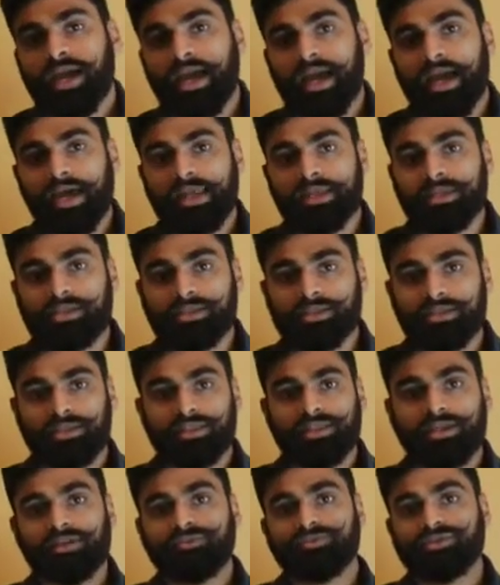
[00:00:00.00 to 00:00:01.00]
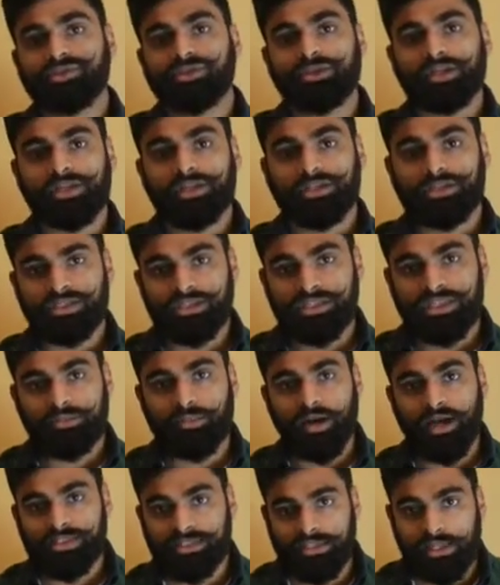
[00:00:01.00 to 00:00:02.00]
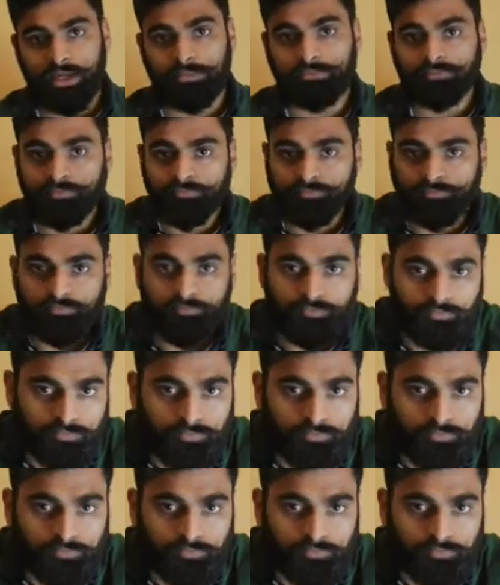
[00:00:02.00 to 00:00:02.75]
and thank you for tuning into the T-Buyers Club.